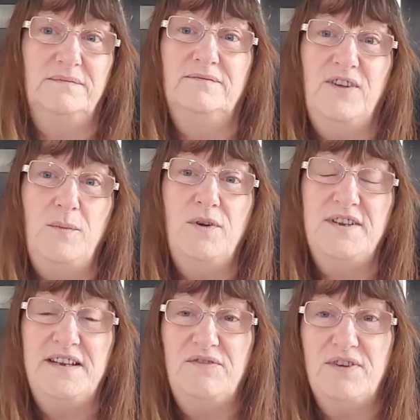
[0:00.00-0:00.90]
if
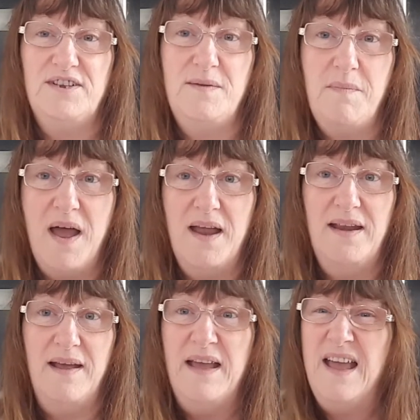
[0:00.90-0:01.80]
anybody's interested in
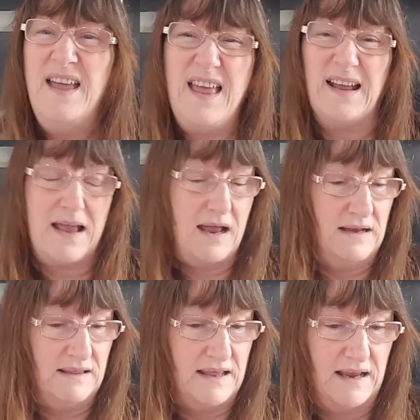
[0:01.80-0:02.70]
buying it, that
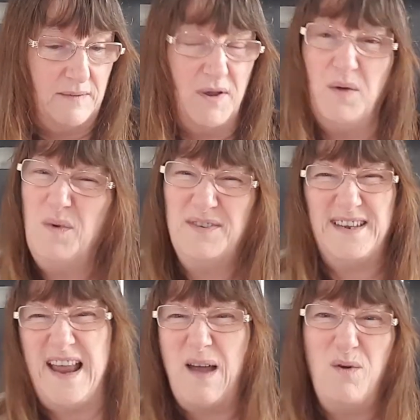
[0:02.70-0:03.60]
kind of thing. But we'll
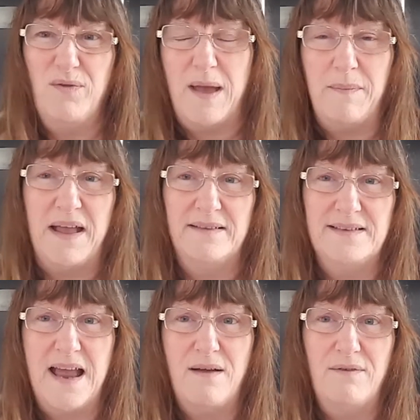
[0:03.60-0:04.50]
see how all that
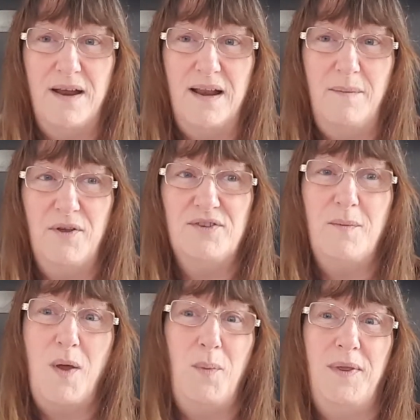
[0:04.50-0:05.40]
pans out, really, because
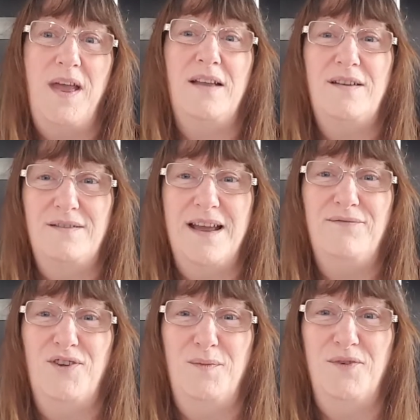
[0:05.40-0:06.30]
I'm hoping that I don't
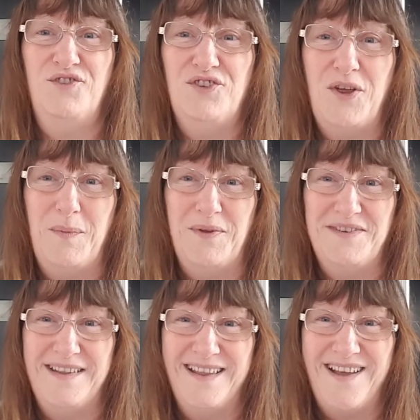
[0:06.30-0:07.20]
have too much
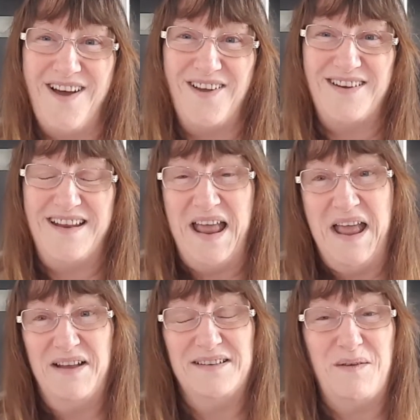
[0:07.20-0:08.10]
surplus in the garden,
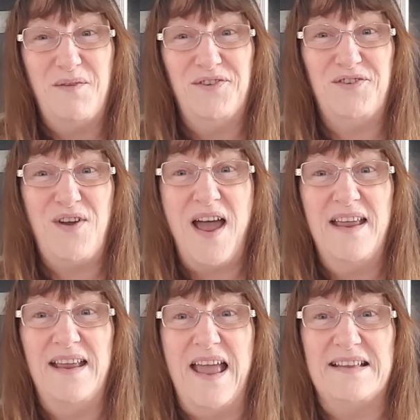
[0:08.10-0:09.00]
because I want to try
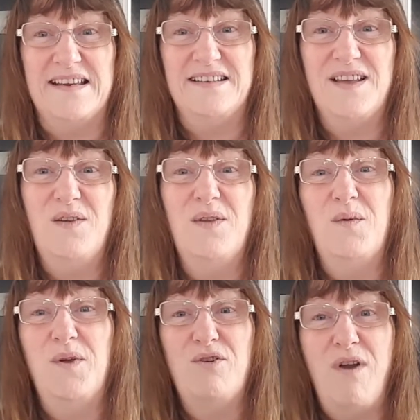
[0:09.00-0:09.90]
and get it so
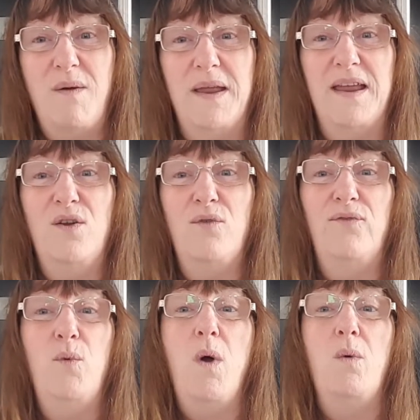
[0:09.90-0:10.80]
that we're growing enough
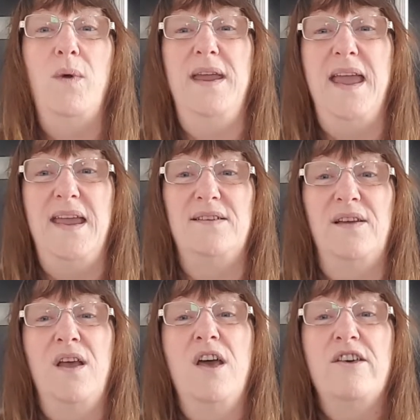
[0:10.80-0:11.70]
for what we eat
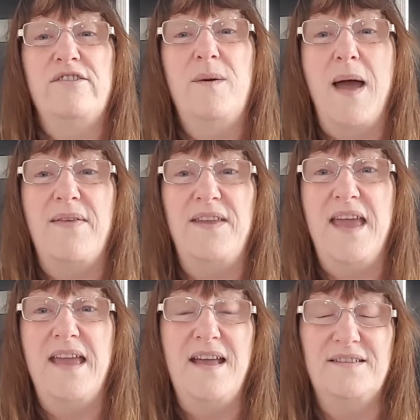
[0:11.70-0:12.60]
throughout the
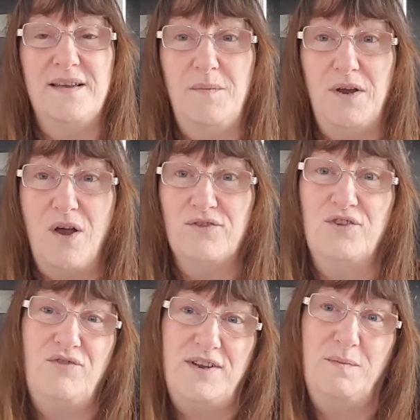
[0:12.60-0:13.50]
year. So I'll be
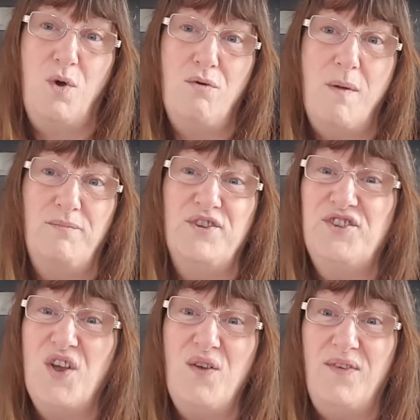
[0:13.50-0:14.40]
concentrating more on
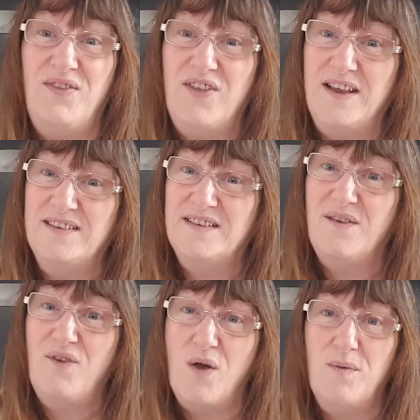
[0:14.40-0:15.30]
preserving things, so
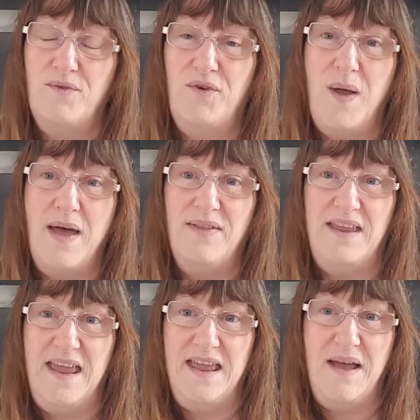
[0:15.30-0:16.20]
I've got them throughout the
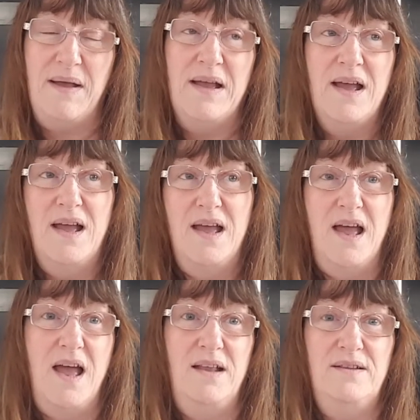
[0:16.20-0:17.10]
year,
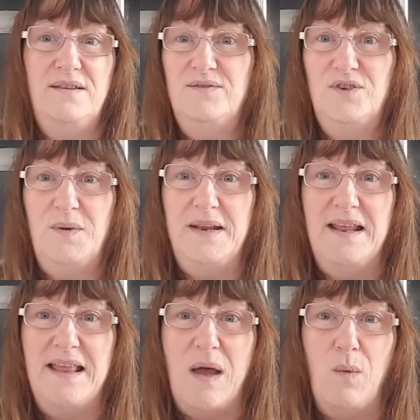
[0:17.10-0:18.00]
and doing
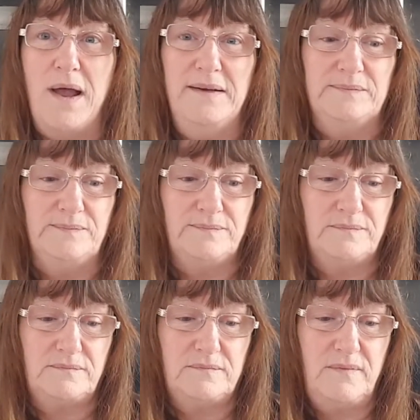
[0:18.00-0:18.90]
it that way,
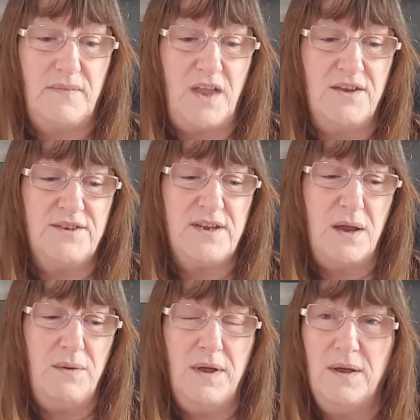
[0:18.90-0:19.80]

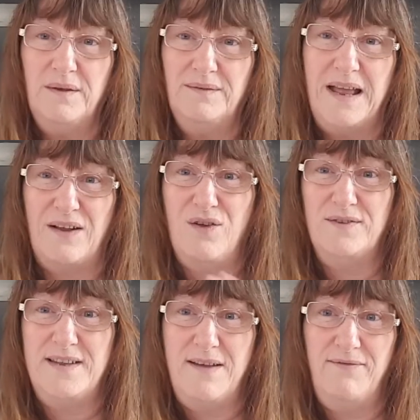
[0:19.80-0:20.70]
so that that
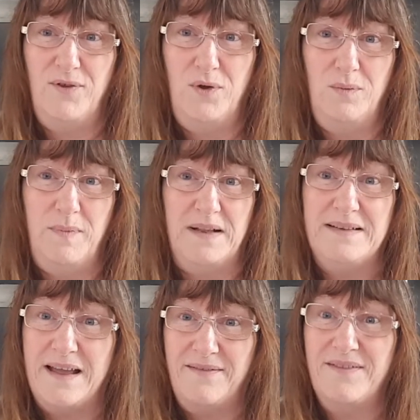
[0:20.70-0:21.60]
cuts our food bill
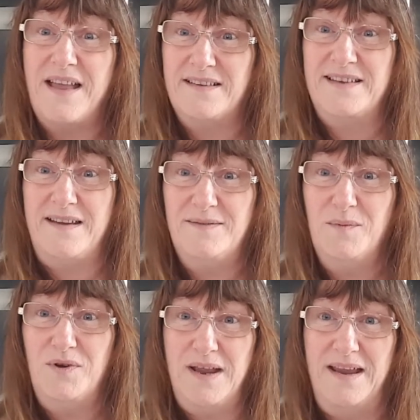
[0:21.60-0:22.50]
down, that saves
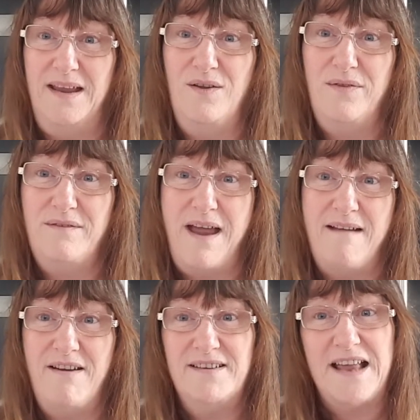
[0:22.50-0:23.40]
money in other
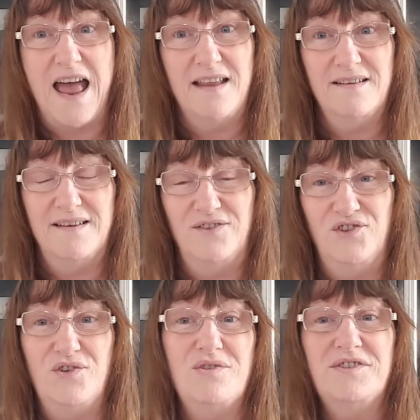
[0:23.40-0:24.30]
areas, and
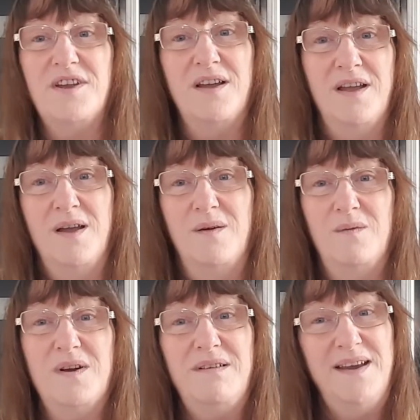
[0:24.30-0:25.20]
ensures that
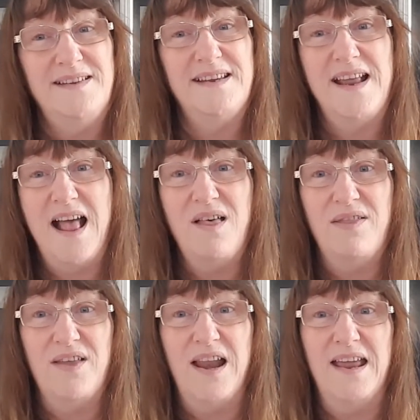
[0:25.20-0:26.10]
we're eating
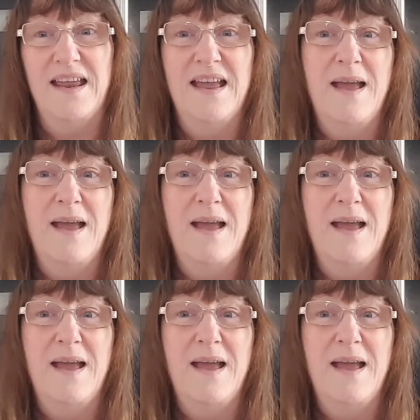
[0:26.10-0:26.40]
healthily.